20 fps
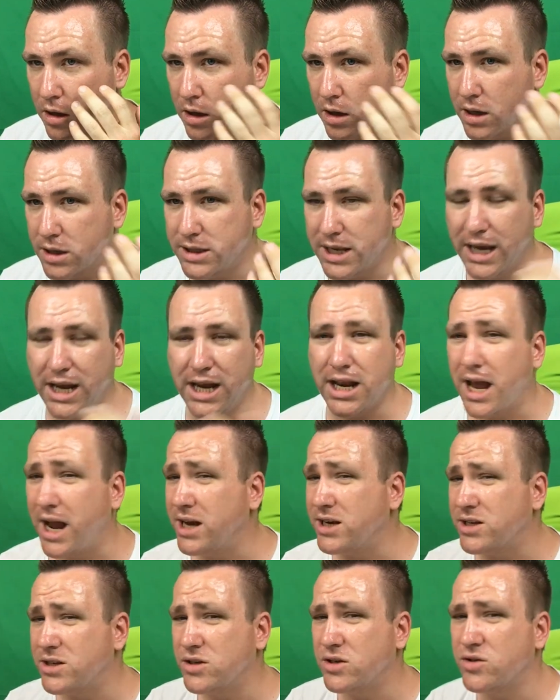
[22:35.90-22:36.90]
It's taking
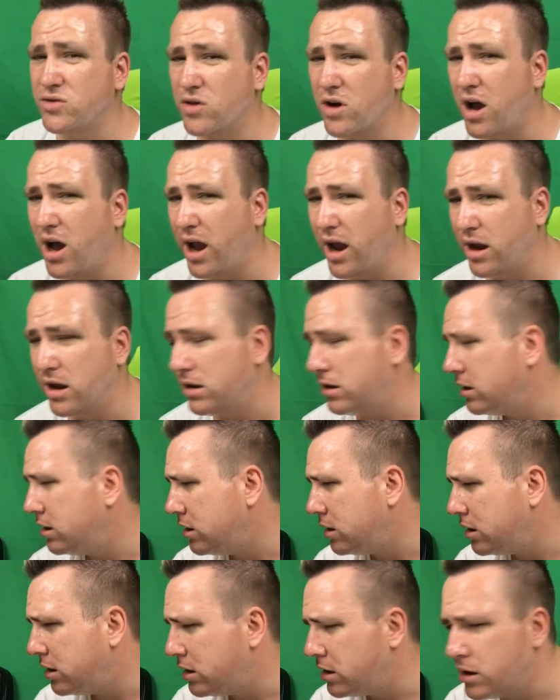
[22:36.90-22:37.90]
ages to dry.
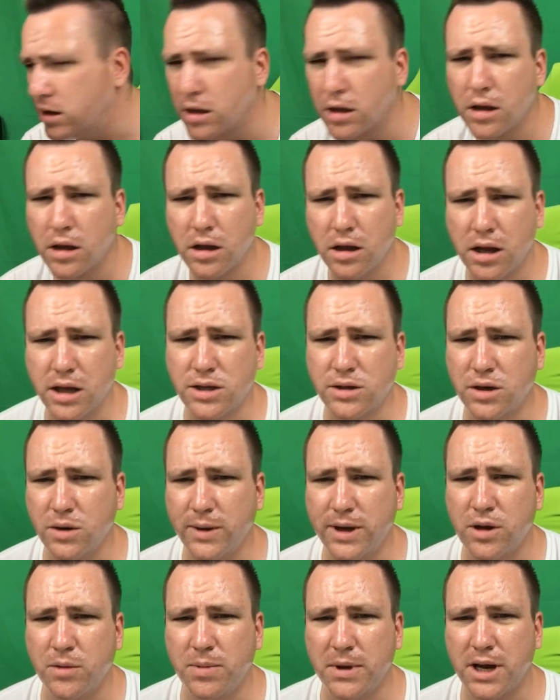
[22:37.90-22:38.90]

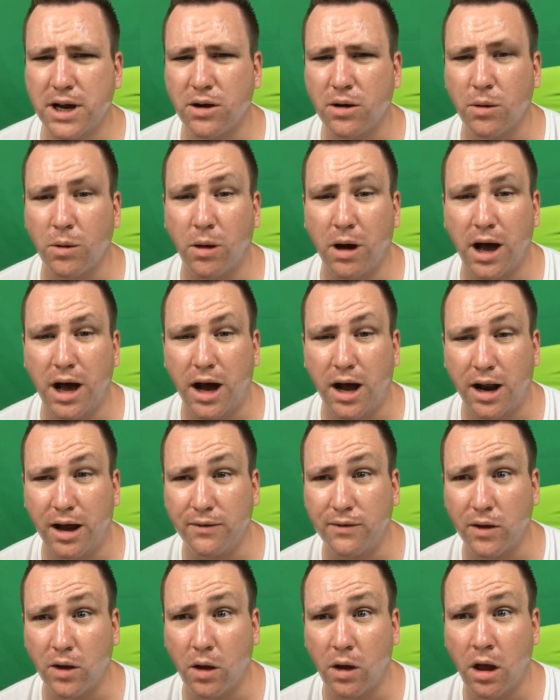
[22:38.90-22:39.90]
We could be here a while, I
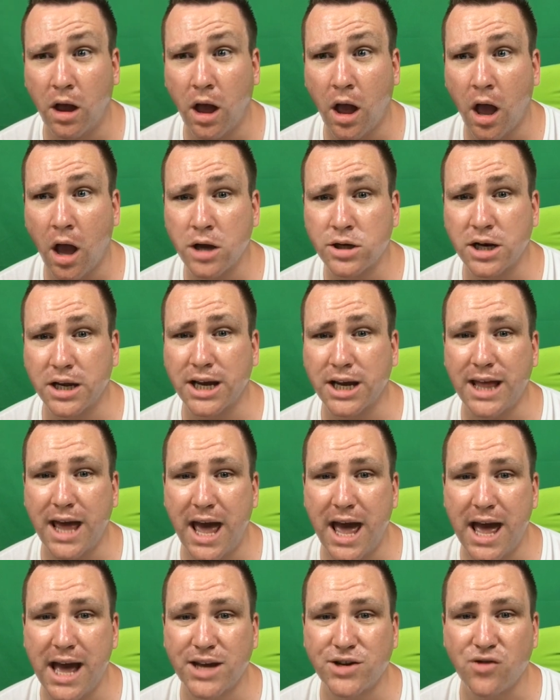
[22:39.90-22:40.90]
feel. Should I get a
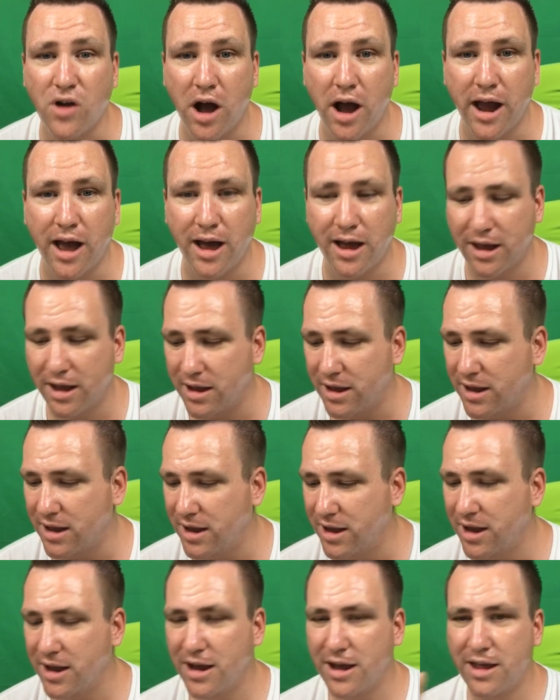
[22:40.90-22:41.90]
hairdryer?
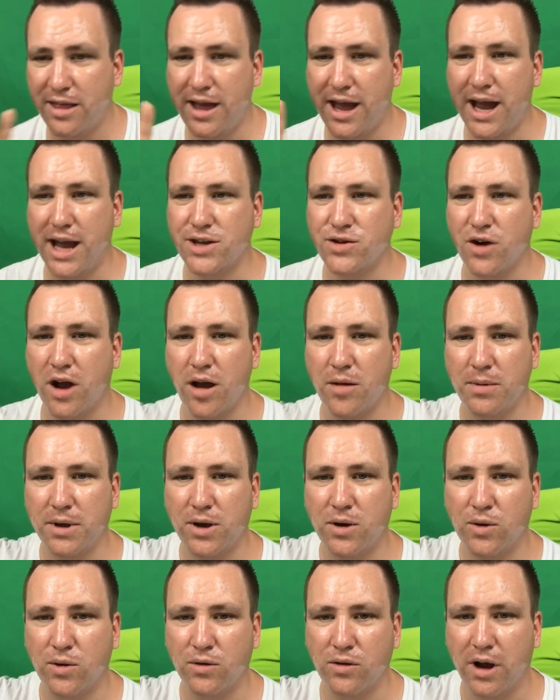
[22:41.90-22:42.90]
The hairdryer would be
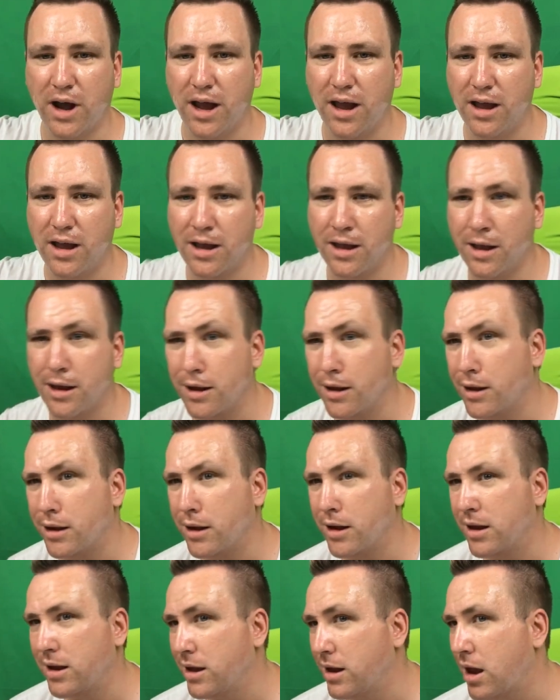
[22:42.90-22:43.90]
cool, right?
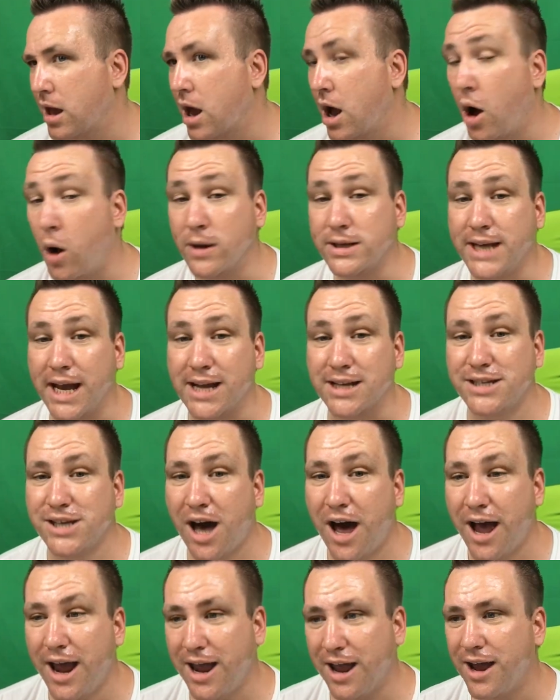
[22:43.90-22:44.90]
Oh, it's getting
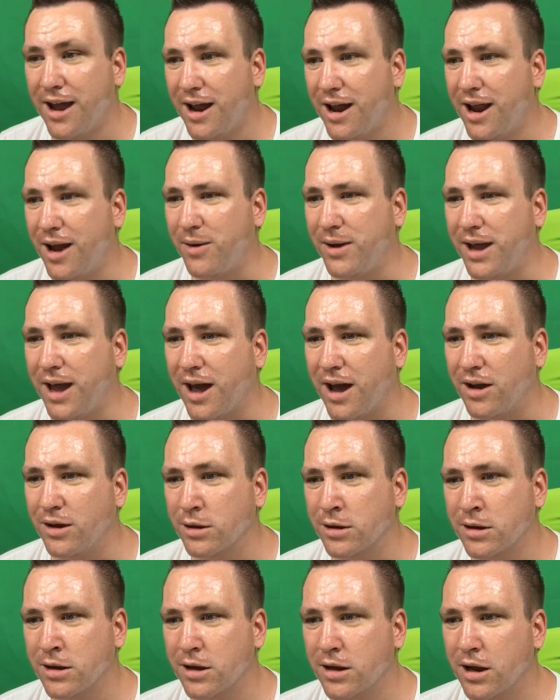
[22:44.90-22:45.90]
tight. There we go.
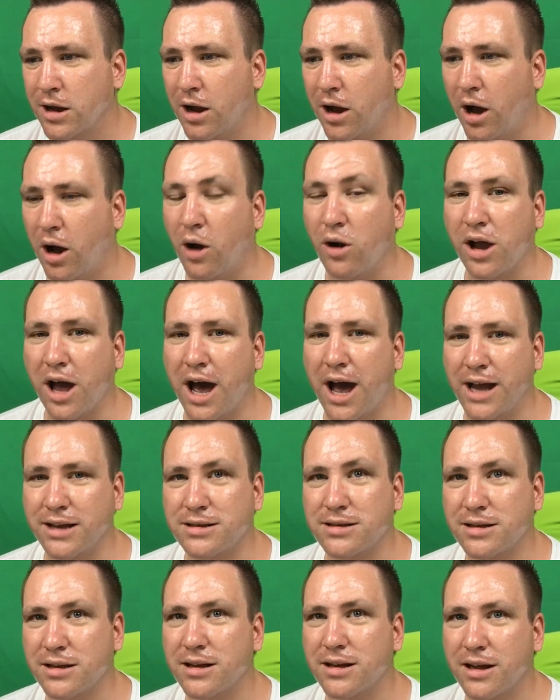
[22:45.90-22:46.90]
Oh,
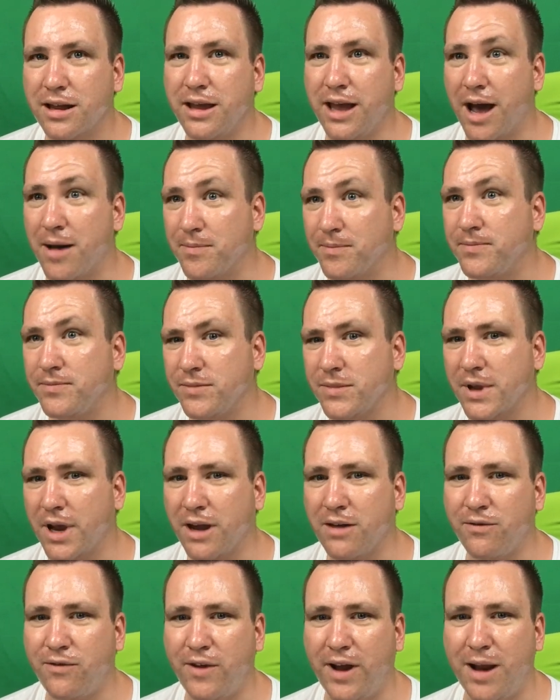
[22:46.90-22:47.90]
guys. Yep, I
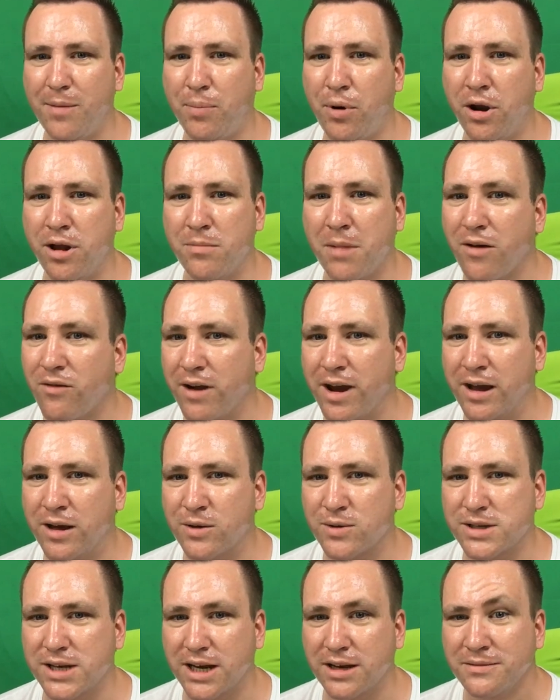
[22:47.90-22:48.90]
can feel it pulling my
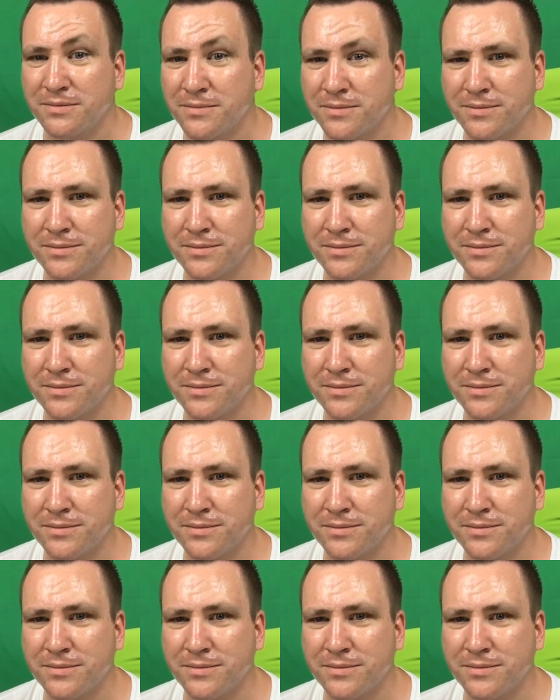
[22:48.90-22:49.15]
wrinkles in.